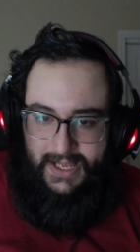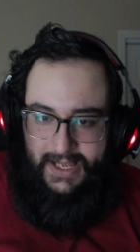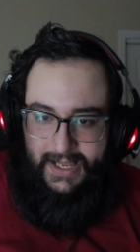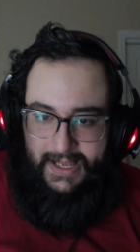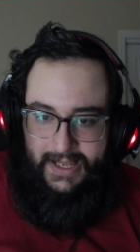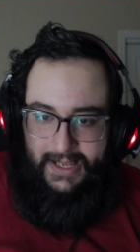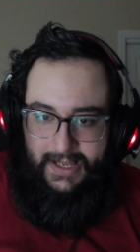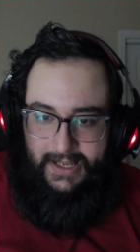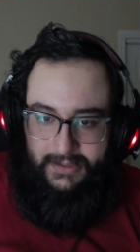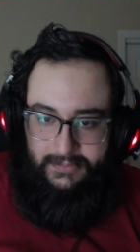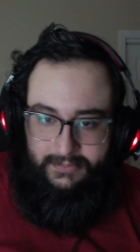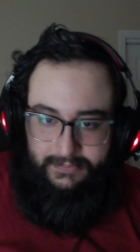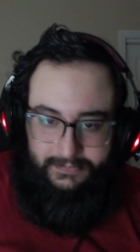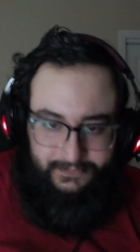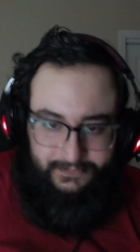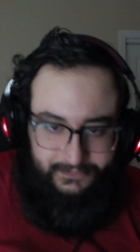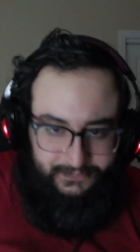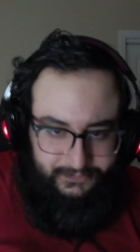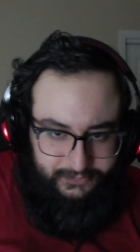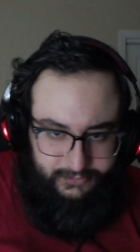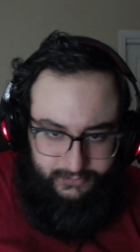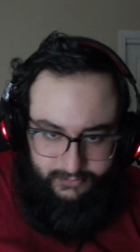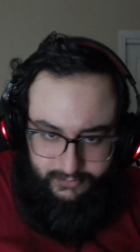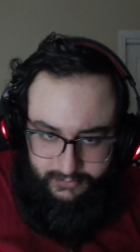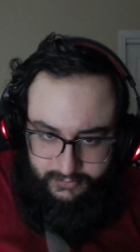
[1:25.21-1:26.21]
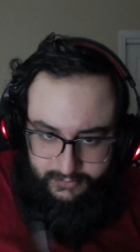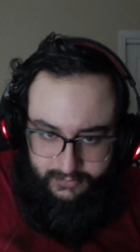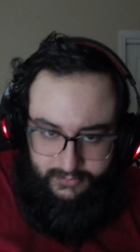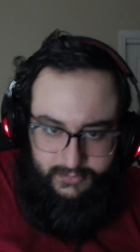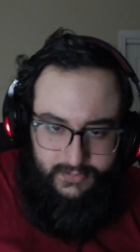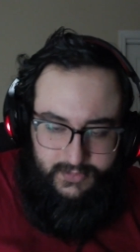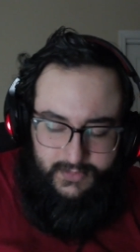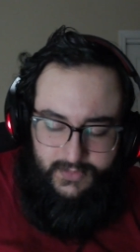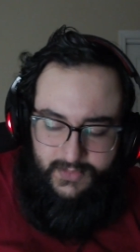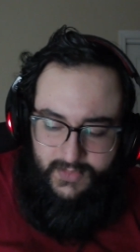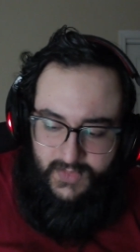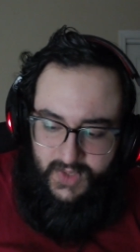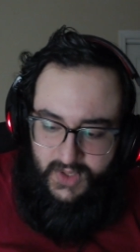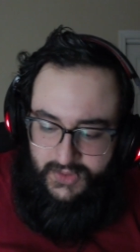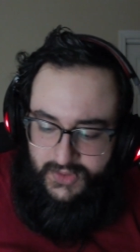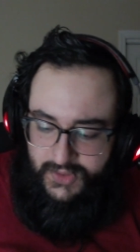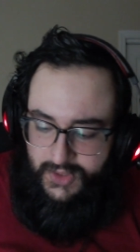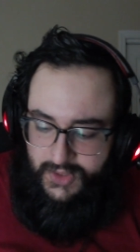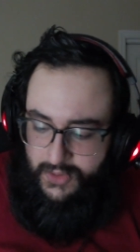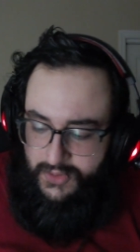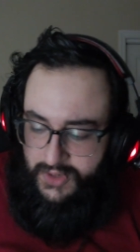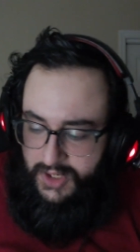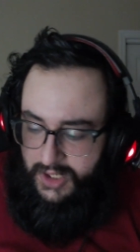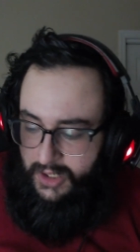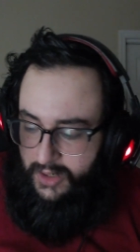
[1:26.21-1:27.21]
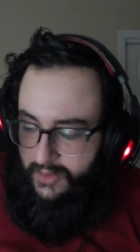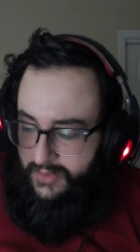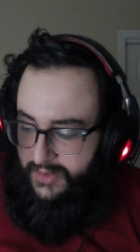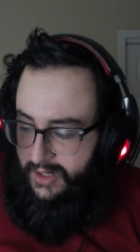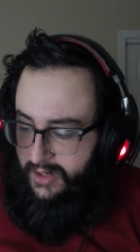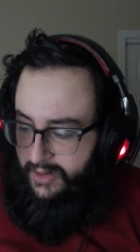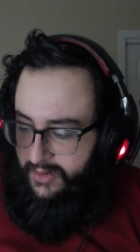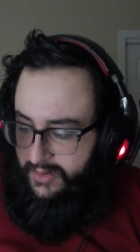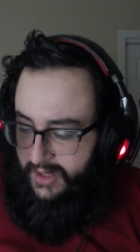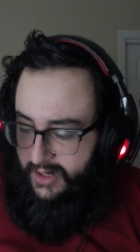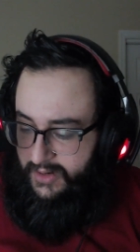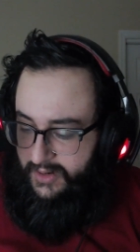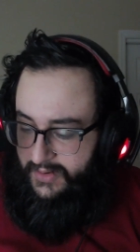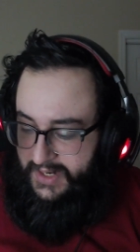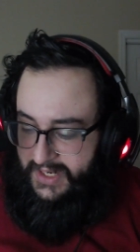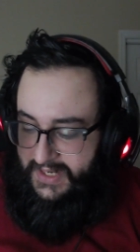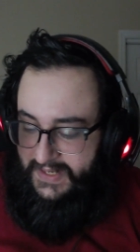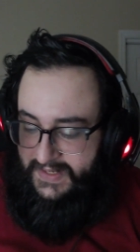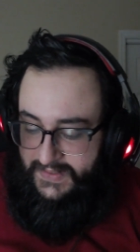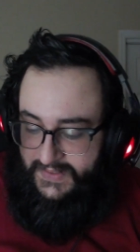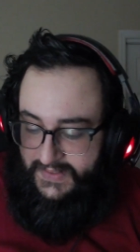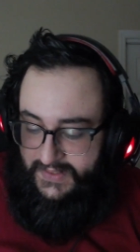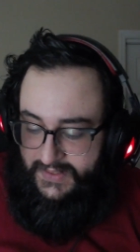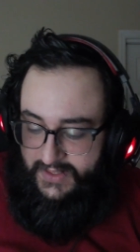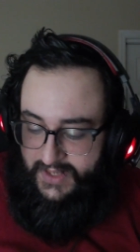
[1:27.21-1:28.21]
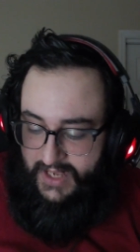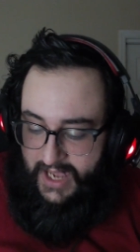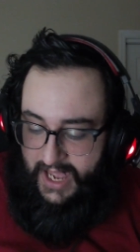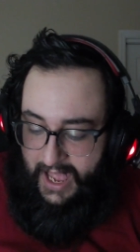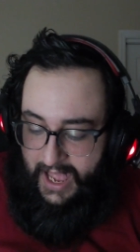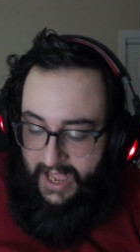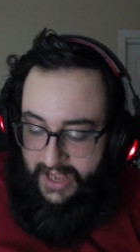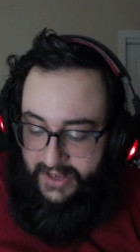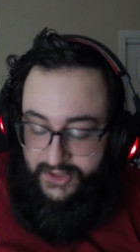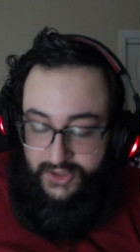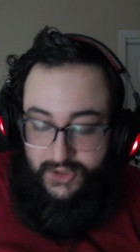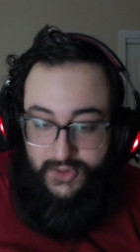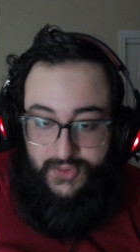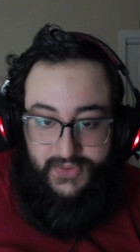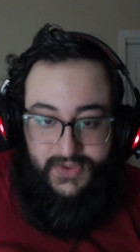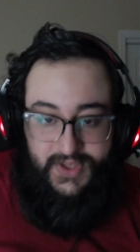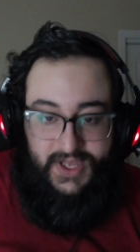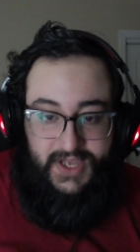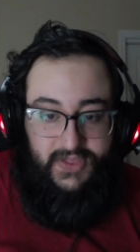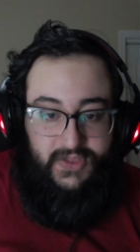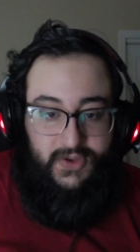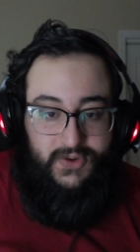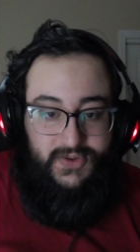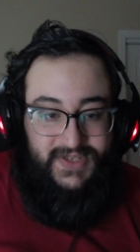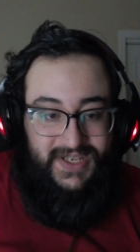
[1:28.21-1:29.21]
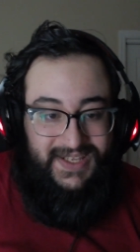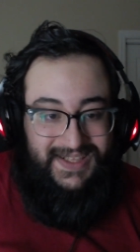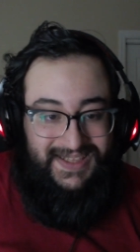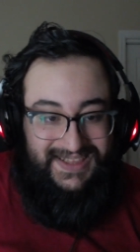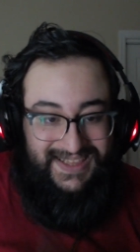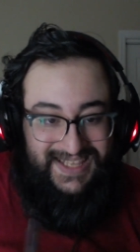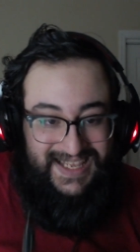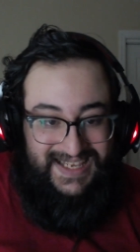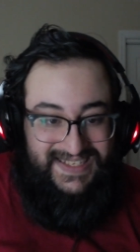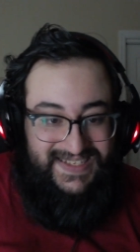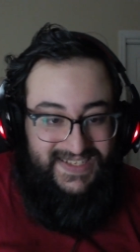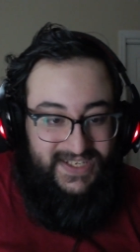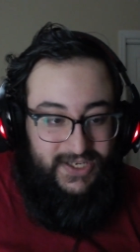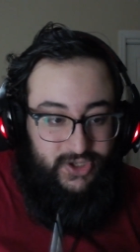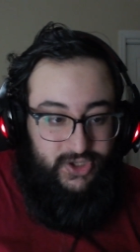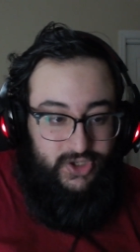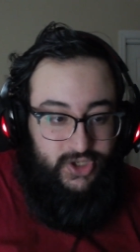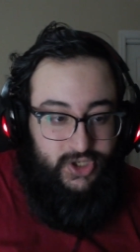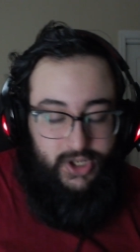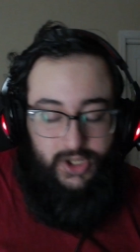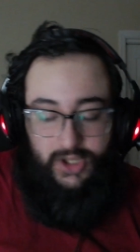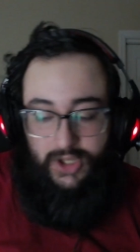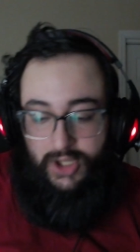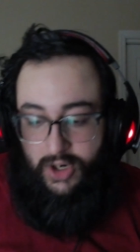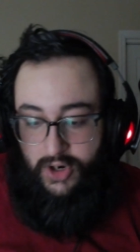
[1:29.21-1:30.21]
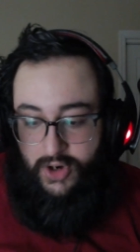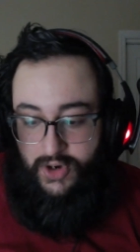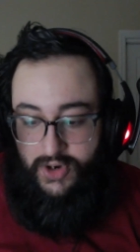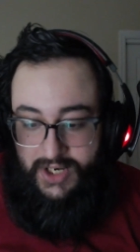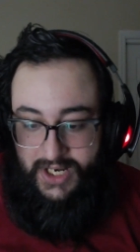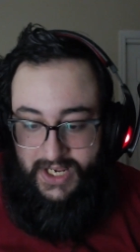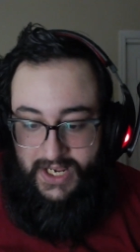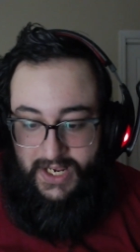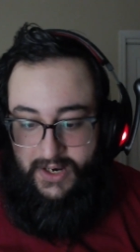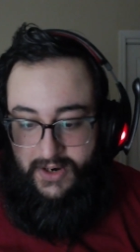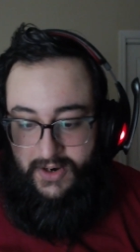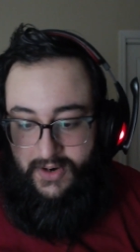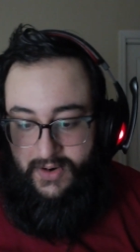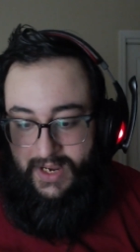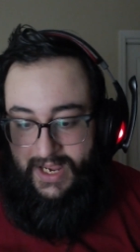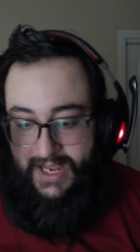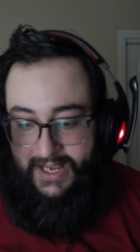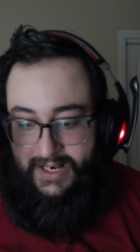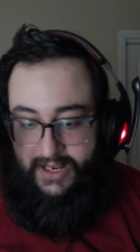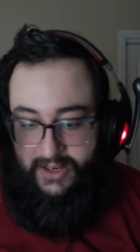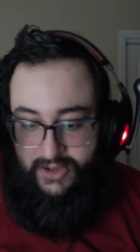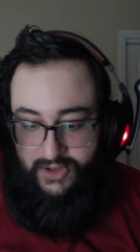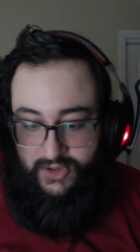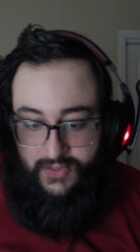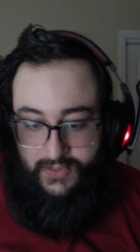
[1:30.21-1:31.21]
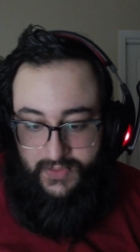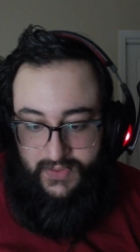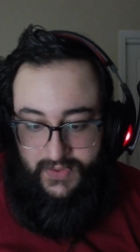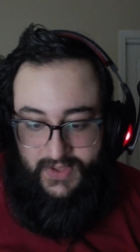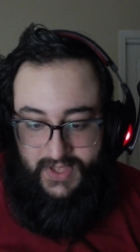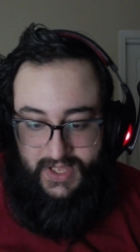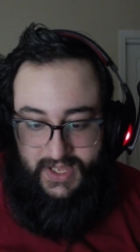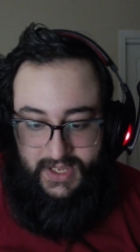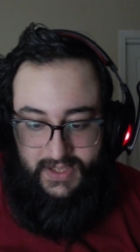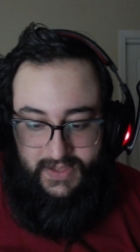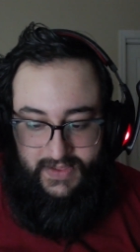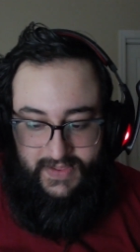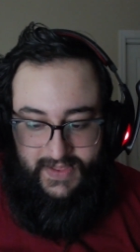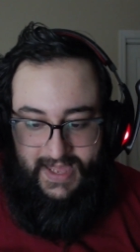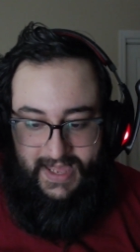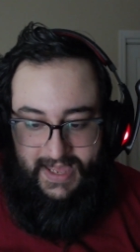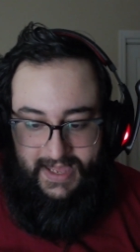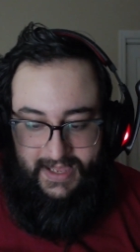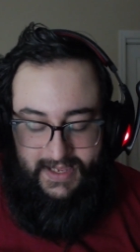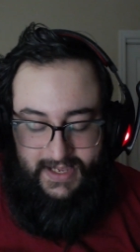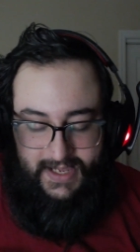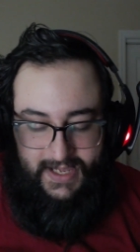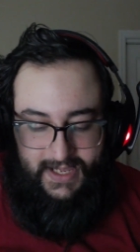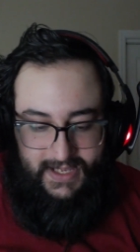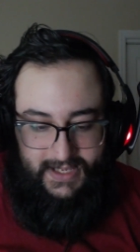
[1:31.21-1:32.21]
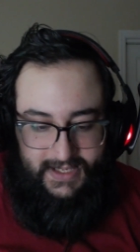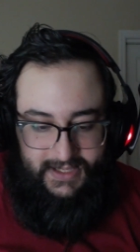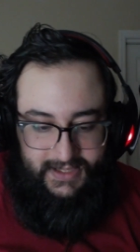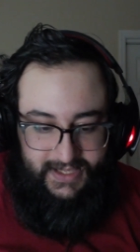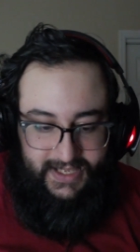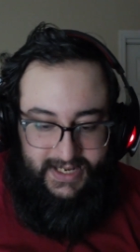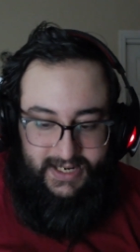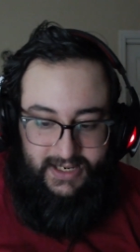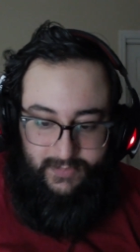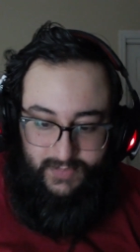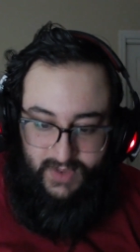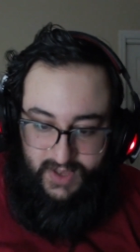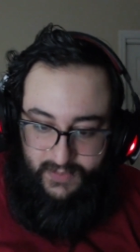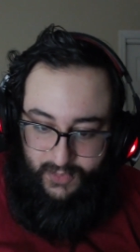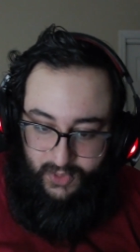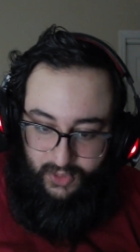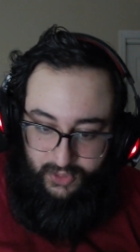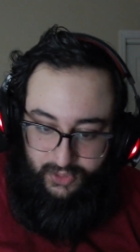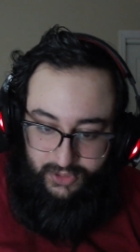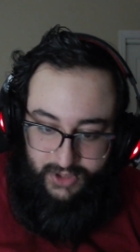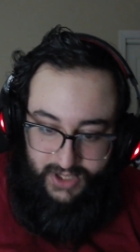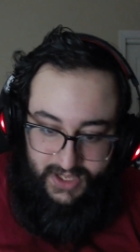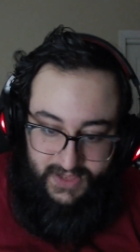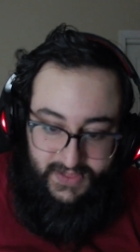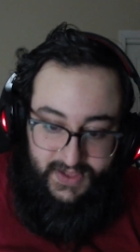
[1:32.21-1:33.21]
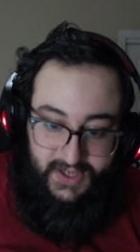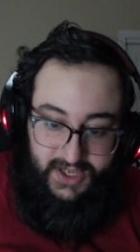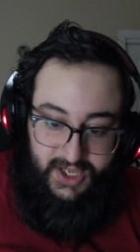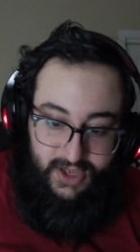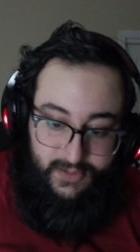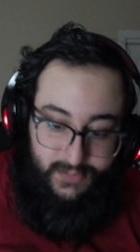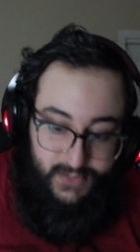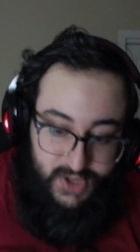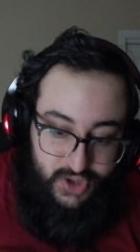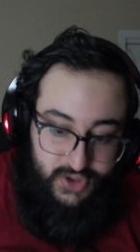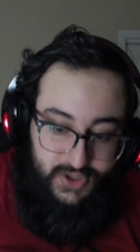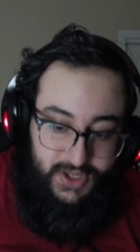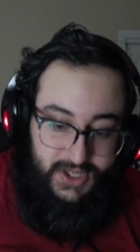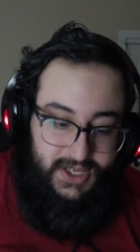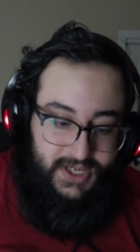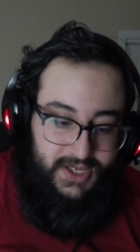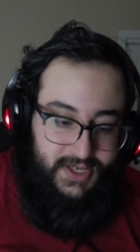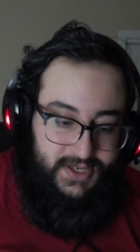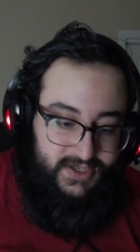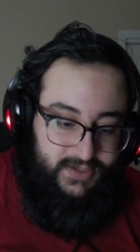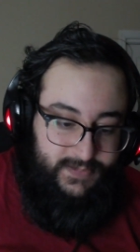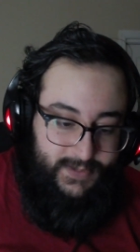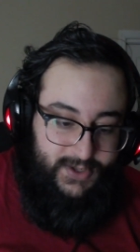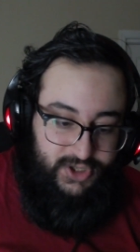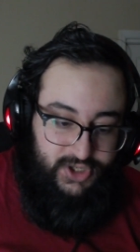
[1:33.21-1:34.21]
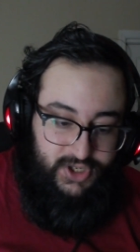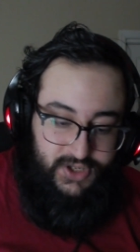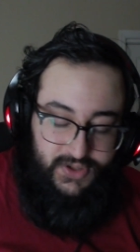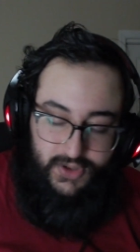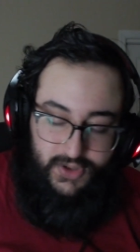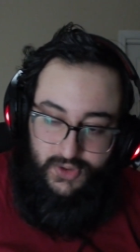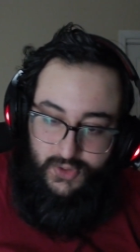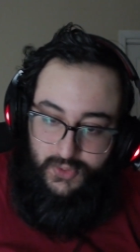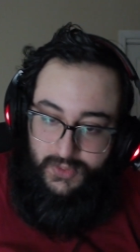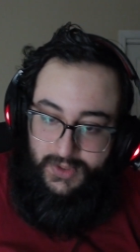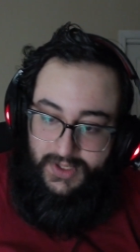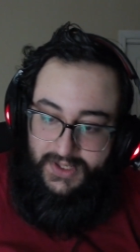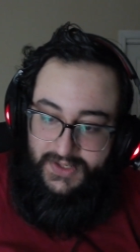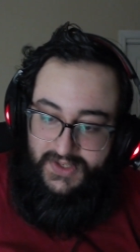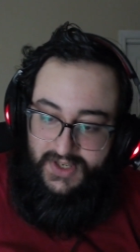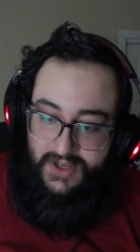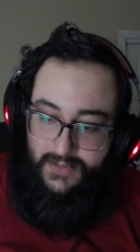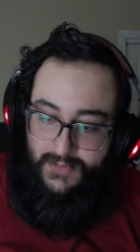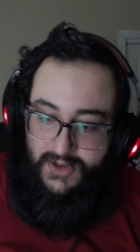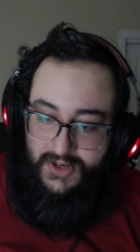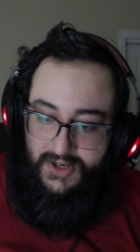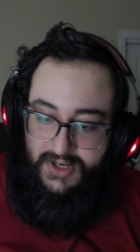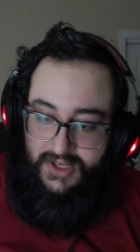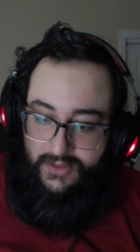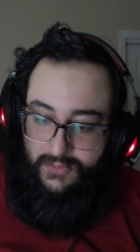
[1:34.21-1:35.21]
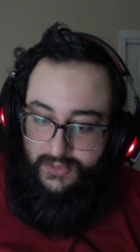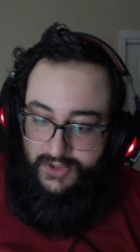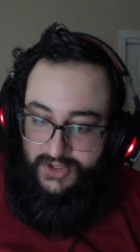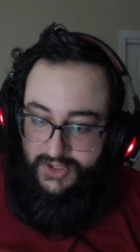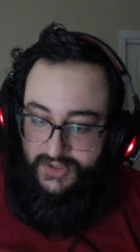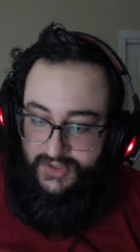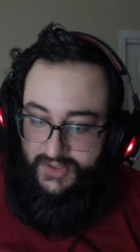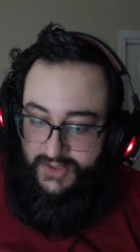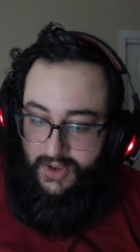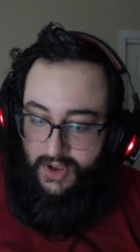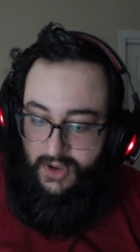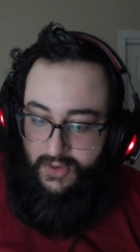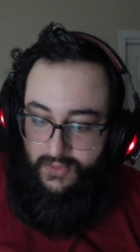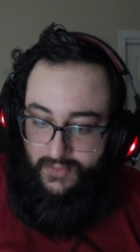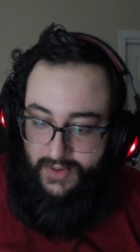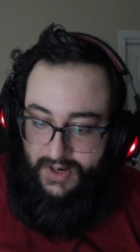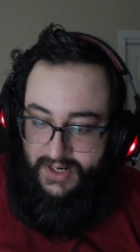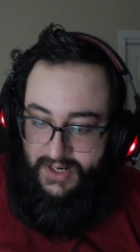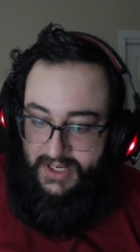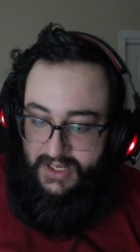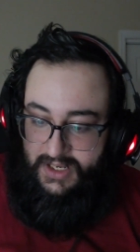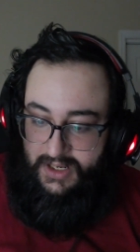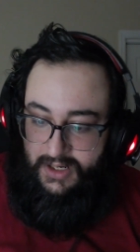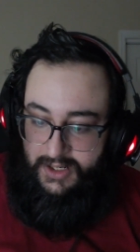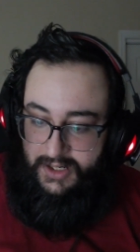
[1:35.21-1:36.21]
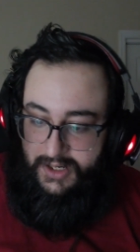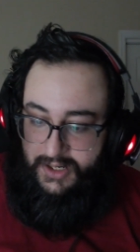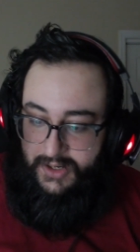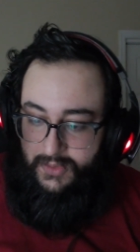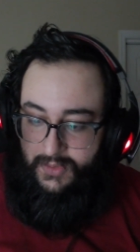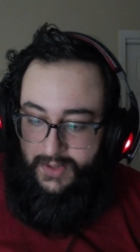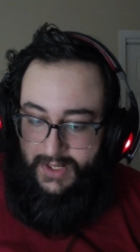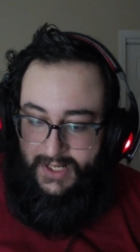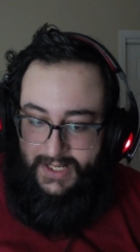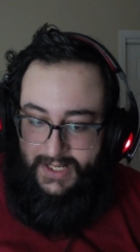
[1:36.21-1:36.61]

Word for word: Um, so you know there there is I do think there's a lesson to learn here, and I do think that letting people in the community, especially in the Duel Links community, which is already you know